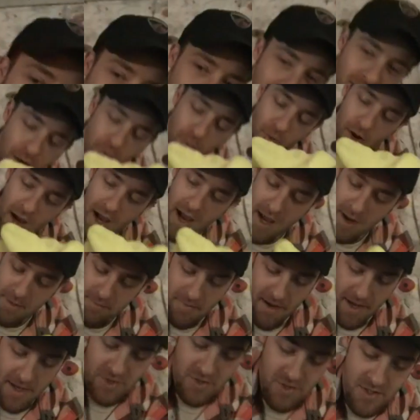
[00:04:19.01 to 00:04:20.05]
Double hand
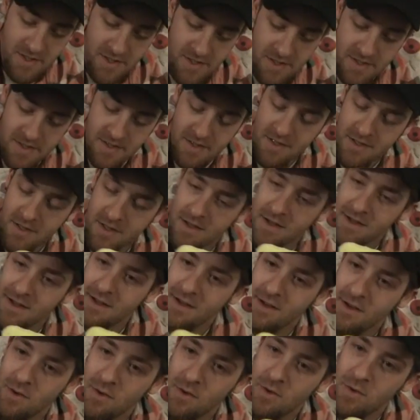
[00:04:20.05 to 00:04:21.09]
matches,
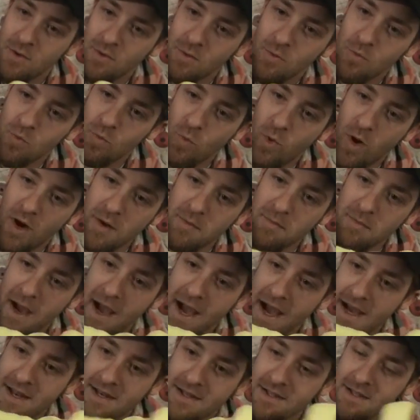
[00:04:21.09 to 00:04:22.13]
1
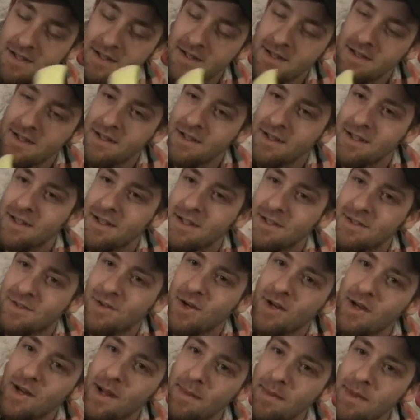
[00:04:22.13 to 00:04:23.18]
pad,
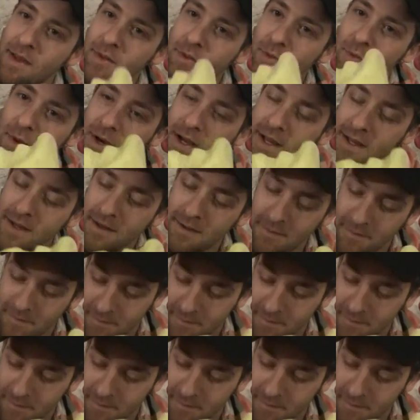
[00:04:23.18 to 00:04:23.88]
turn it out the other way,